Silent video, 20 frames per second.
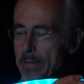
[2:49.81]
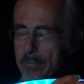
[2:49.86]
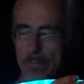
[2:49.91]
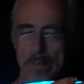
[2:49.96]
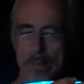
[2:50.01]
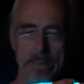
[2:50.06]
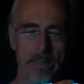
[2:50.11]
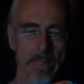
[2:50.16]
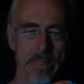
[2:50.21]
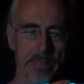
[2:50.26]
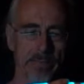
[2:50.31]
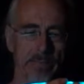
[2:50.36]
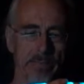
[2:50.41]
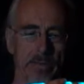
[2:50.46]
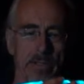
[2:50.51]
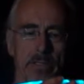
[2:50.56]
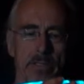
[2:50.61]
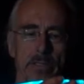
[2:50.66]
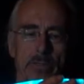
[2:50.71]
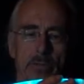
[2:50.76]
But let's
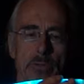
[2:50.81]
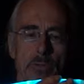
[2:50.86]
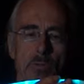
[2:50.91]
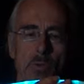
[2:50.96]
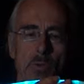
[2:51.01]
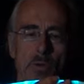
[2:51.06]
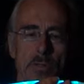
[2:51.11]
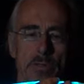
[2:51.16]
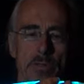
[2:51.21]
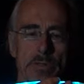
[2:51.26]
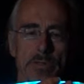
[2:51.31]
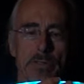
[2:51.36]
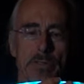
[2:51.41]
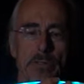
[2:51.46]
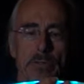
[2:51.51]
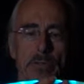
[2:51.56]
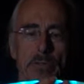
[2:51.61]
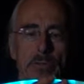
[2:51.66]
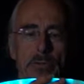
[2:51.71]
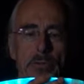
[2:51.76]
say you want
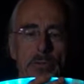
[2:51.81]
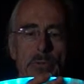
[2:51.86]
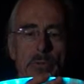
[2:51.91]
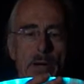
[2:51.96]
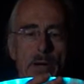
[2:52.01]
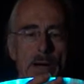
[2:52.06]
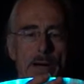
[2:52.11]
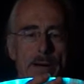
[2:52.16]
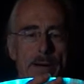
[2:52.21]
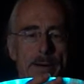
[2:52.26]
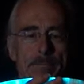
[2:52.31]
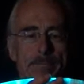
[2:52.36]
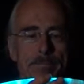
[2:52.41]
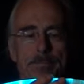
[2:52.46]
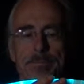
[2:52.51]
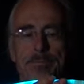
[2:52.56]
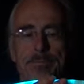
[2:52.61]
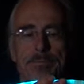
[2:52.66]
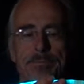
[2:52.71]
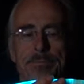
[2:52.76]
to
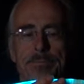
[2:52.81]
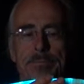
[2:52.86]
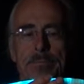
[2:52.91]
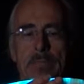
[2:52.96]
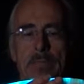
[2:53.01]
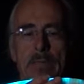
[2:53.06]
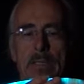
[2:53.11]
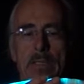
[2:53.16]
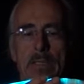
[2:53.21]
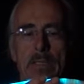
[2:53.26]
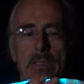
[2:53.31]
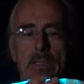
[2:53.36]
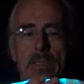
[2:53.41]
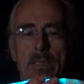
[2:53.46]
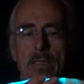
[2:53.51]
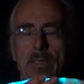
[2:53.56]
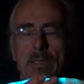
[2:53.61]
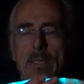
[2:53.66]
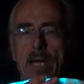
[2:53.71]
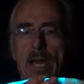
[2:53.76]

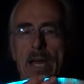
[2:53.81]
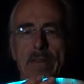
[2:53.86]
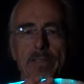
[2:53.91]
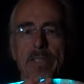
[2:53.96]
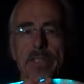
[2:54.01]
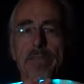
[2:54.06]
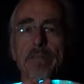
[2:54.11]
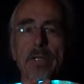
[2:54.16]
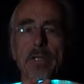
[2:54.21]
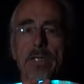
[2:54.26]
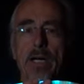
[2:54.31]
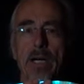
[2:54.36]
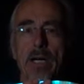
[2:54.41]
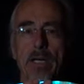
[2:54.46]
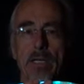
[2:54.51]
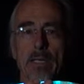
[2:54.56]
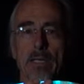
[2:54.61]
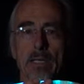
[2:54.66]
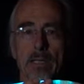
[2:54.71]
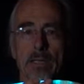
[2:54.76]
have a different
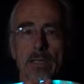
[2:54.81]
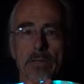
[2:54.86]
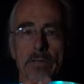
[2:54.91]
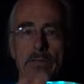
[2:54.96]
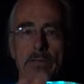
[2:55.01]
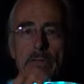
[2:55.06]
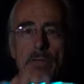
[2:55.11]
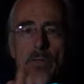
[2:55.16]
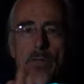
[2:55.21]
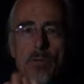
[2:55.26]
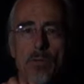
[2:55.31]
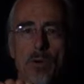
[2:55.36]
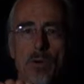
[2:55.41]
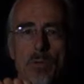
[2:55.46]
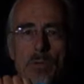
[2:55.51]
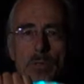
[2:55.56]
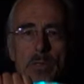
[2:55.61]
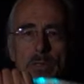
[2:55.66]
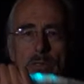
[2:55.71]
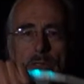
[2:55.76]
color. So what
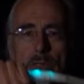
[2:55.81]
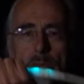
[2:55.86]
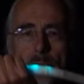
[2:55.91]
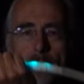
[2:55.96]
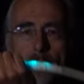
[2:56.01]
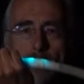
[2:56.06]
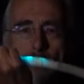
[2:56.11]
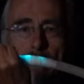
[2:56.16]
we'll do is